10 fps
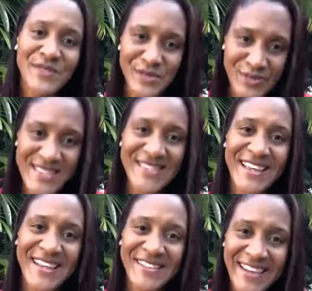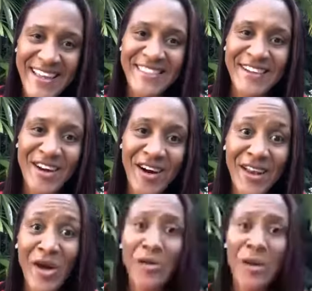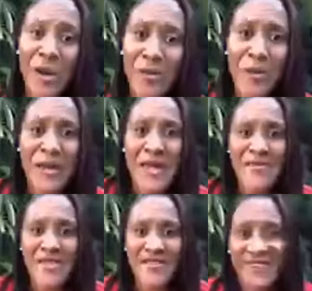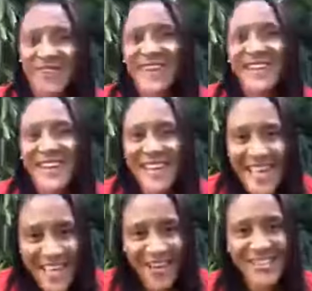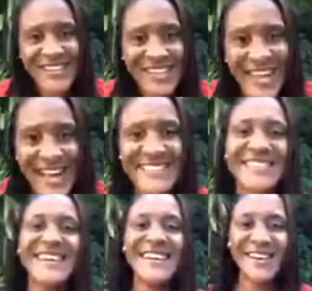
2 weeks later, I get the call, oh my God, Mom, I can't believe it, I got an A on the class.